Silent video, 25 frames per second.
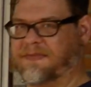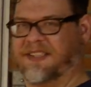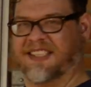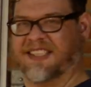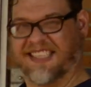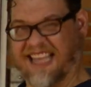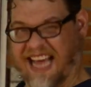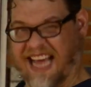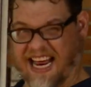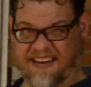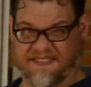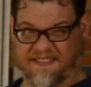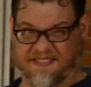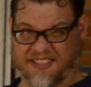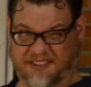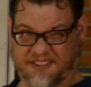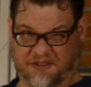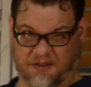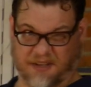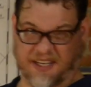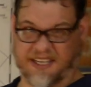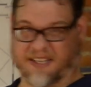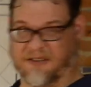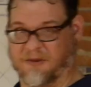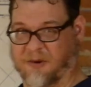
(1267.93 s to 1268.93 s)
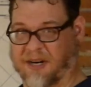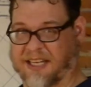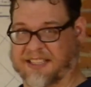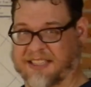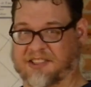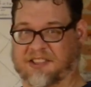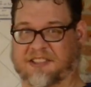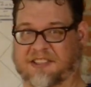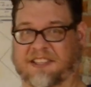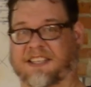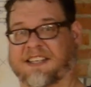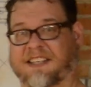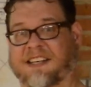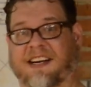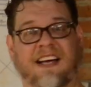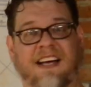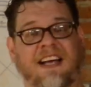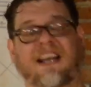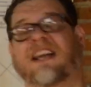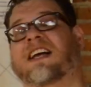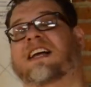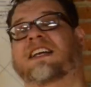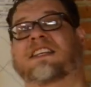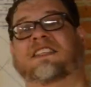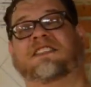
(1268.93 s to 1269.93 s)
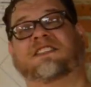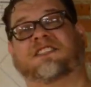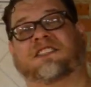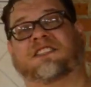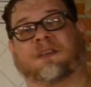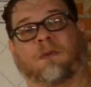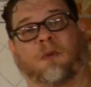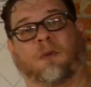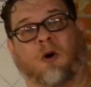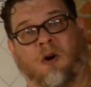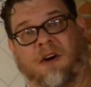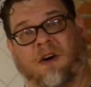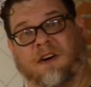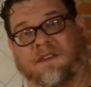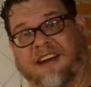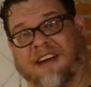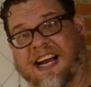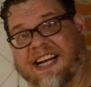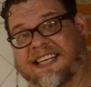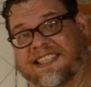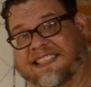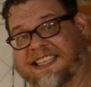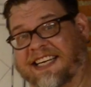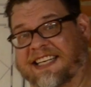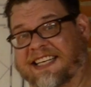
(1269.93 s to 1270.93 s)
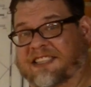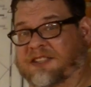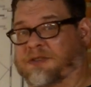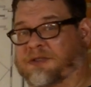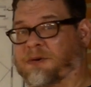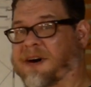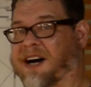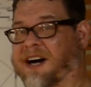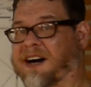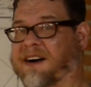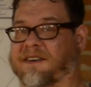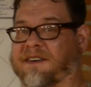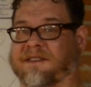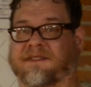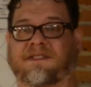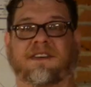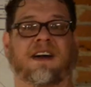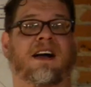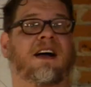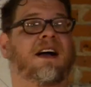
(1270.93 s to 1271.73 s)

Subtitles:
Kind of a trick question. It's the War of 1812,